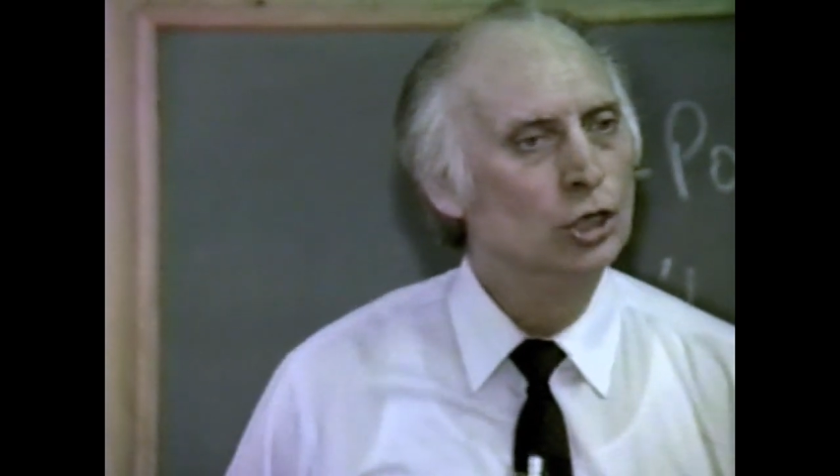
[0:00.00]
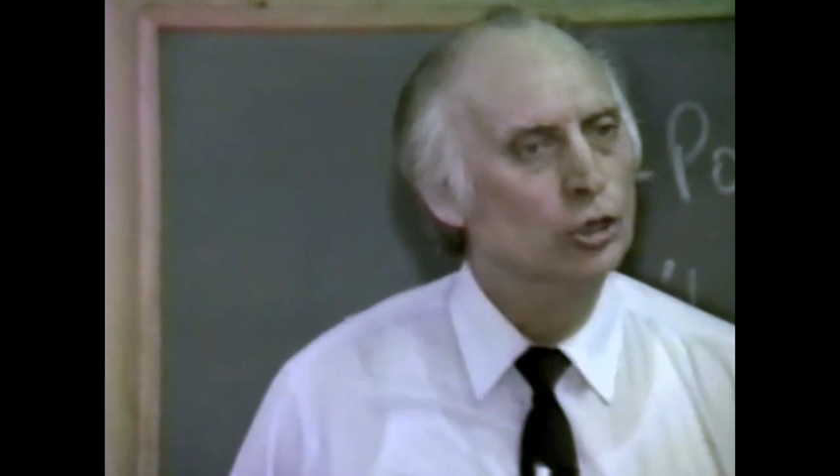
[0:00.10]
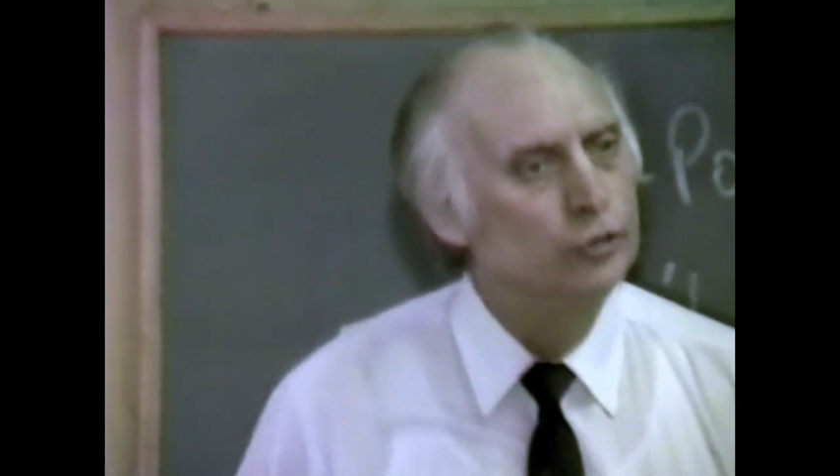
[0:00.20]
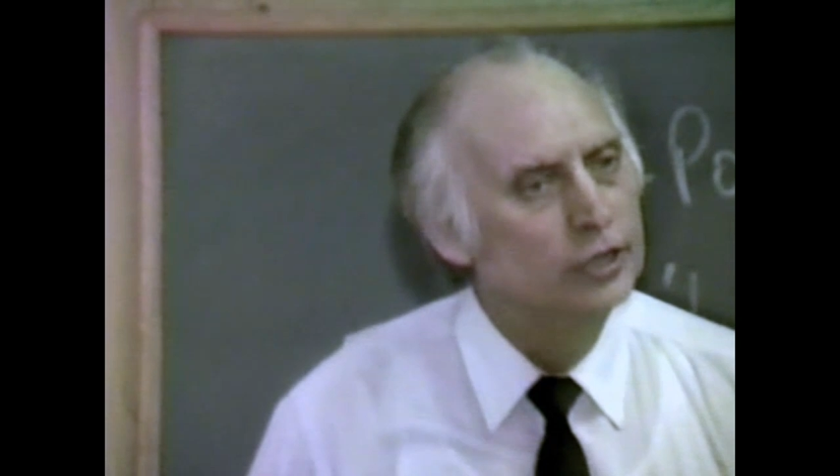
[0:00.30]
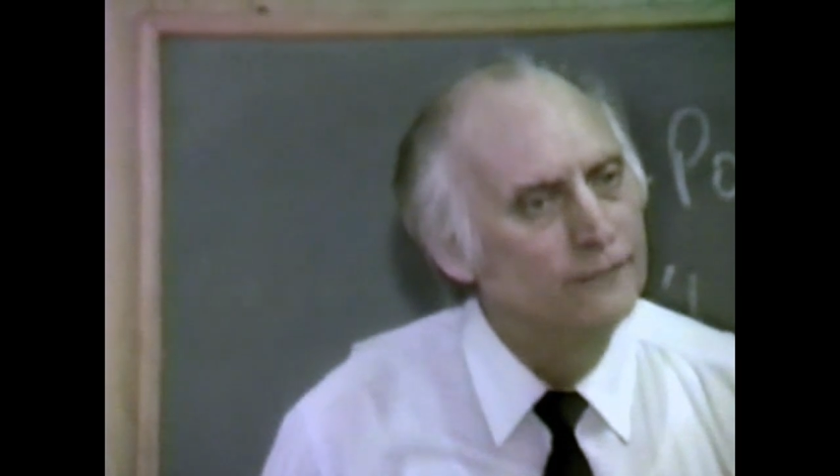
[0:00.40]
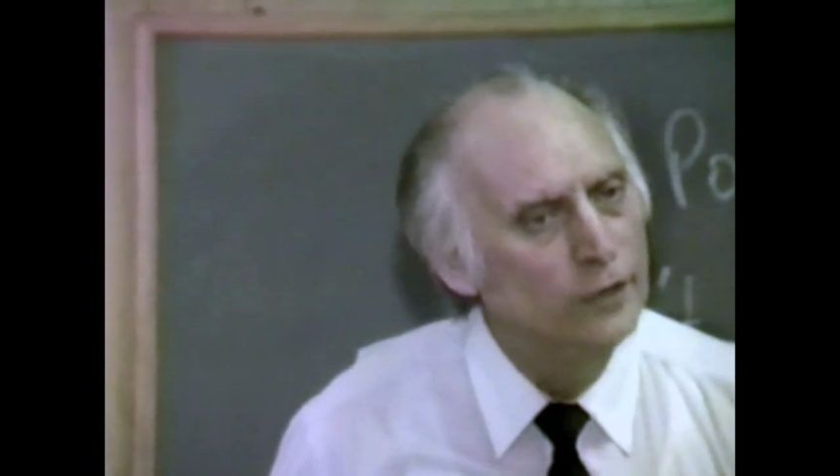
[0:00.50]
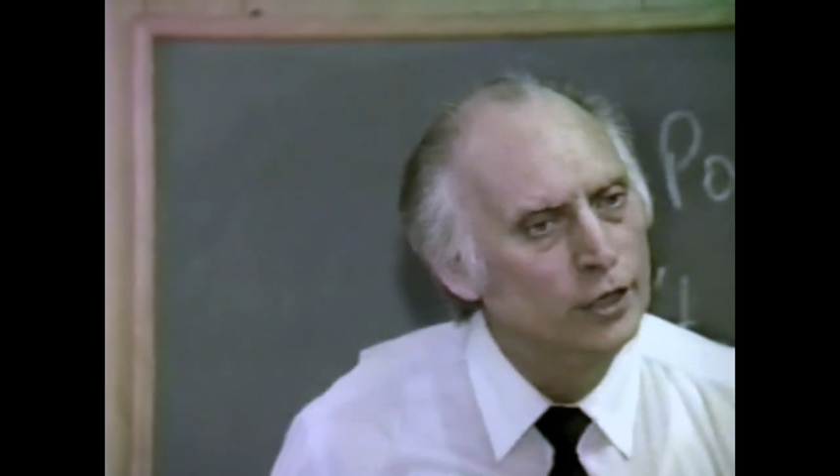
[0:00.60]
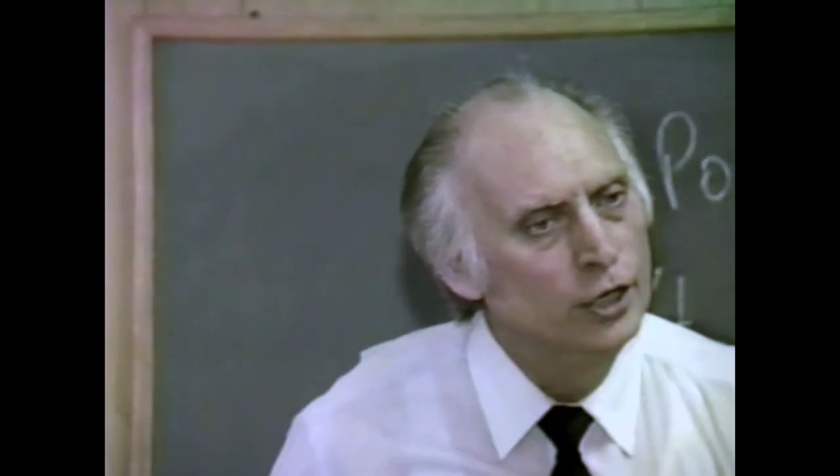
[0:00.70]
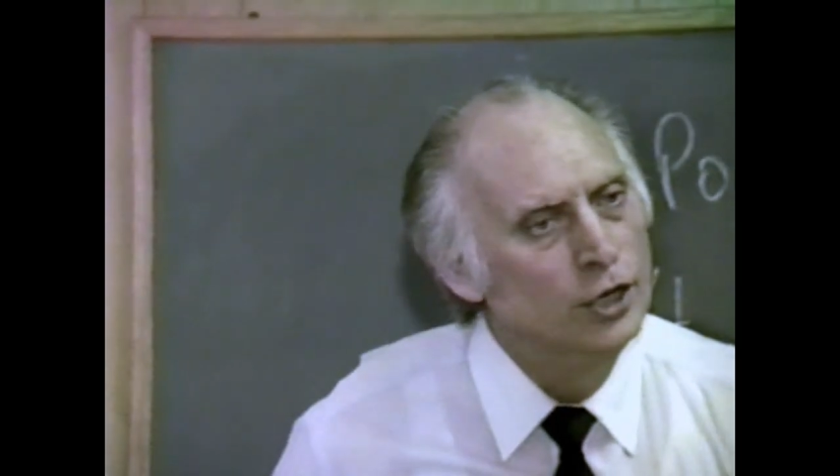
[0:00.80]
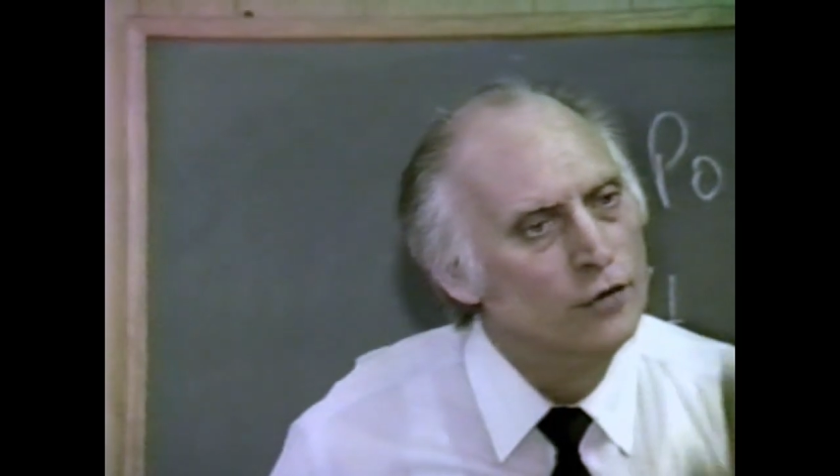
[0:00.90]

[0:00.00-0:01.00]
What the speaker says: Lucifer